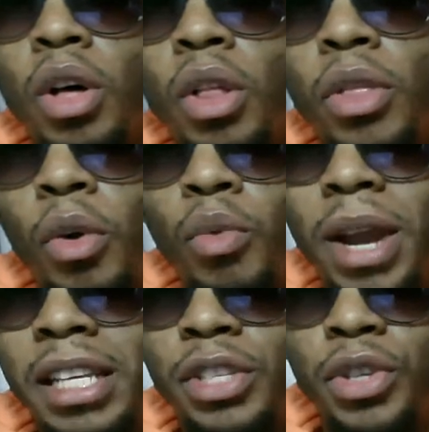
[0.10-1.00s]
the
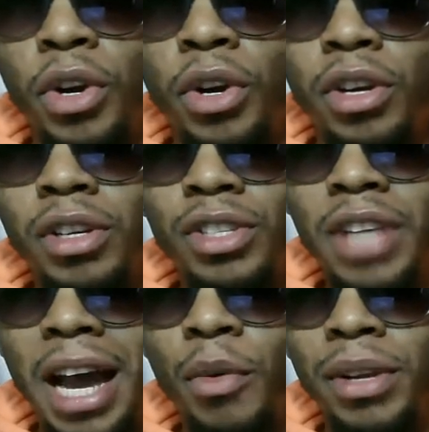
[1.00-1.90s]
Razer
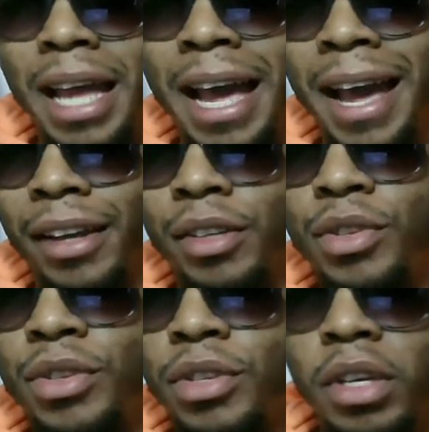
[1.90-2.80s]
Seiren
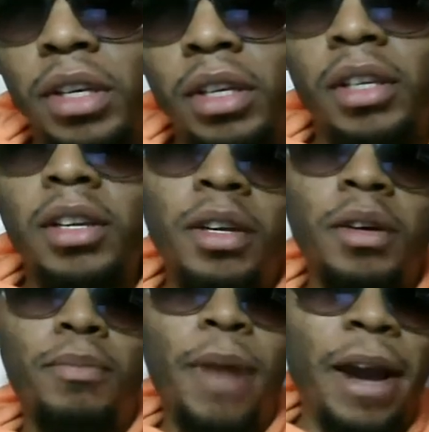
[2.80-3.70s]
X,
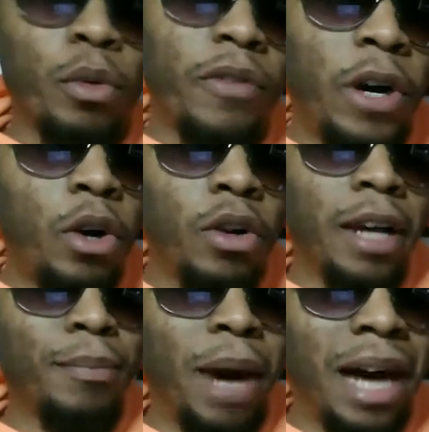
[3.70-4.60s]
microphone
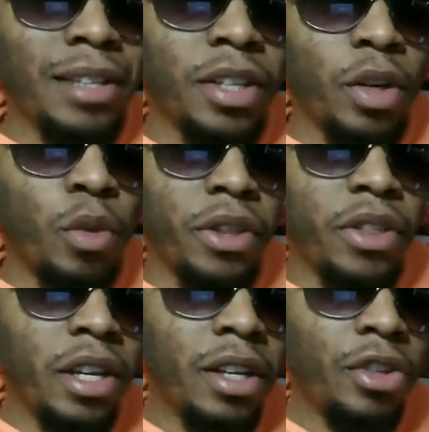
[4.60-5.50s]
unboxing with
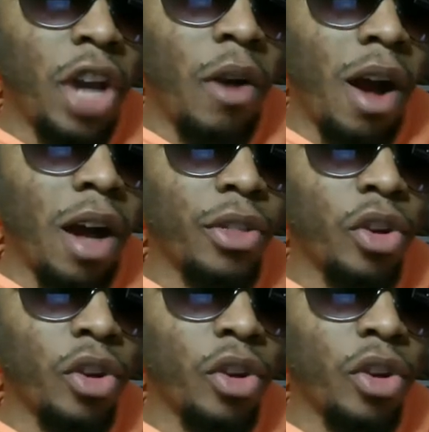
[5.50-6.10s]
J-Rocc the